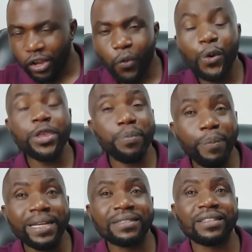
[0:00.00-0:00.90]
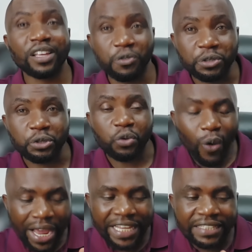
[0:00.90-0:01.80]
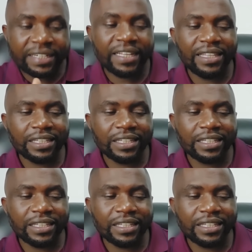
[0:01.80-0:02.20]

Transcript: Which begs the question, why is Rigathi